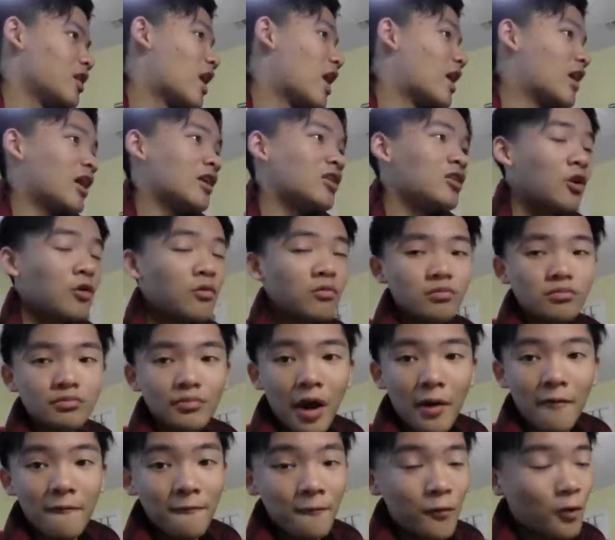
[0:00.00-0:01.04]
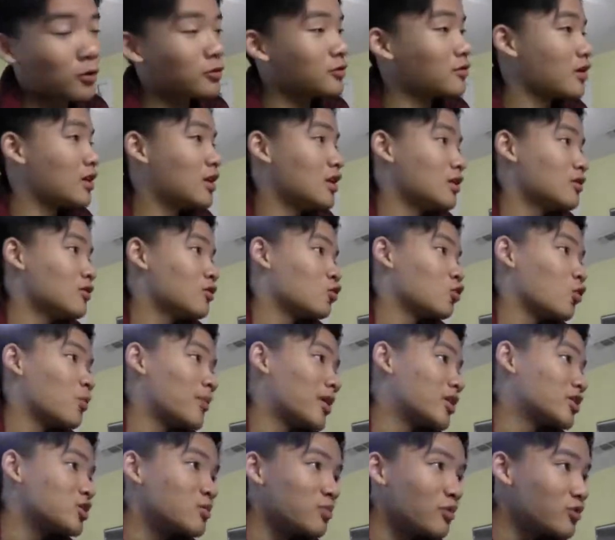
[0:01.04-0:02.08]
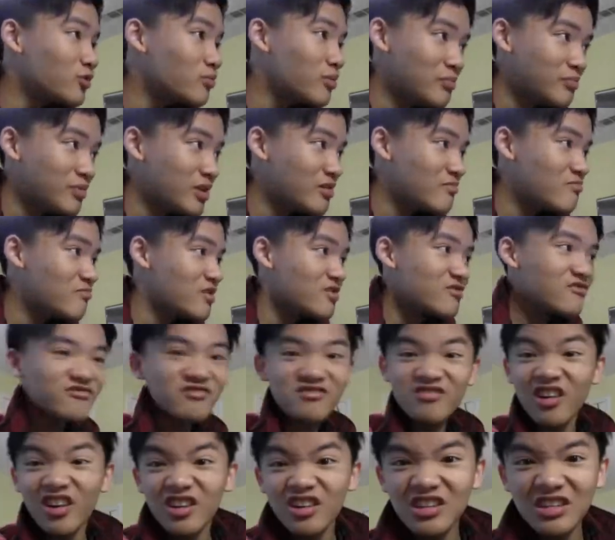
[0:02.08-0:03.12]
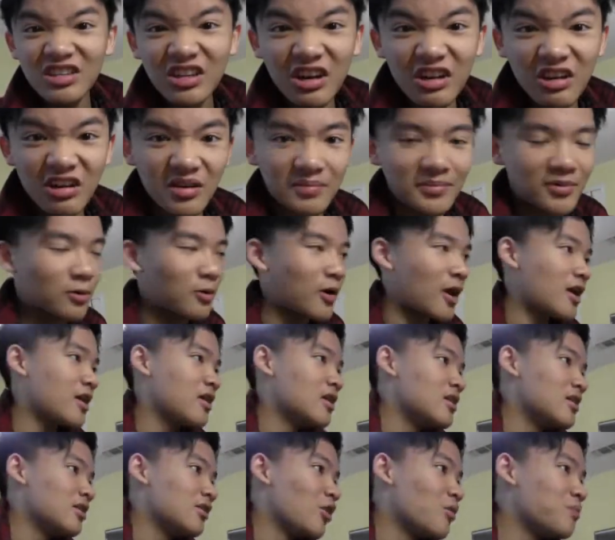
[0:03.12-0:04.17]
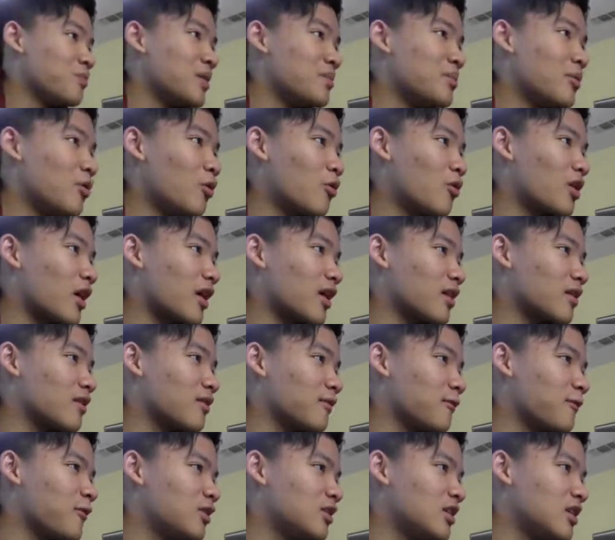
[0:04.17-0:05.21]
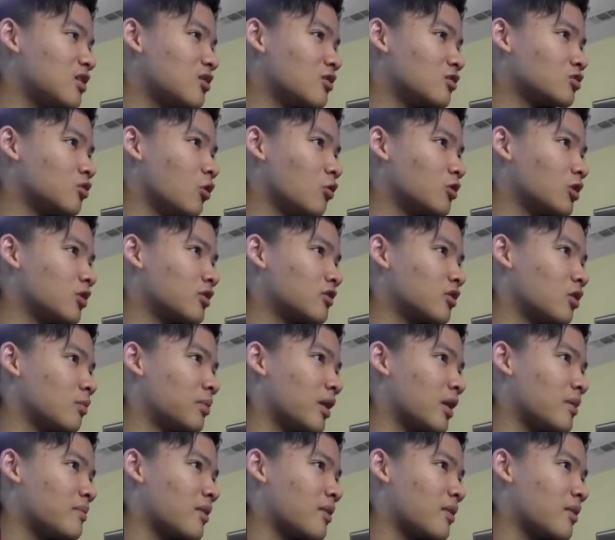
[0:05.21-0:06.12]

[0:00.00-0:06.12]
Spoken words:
And I know, I'm 14, so I'm not supposed to be playing Minecraft. Shut up, okay? There are people who are like 50 years old that still play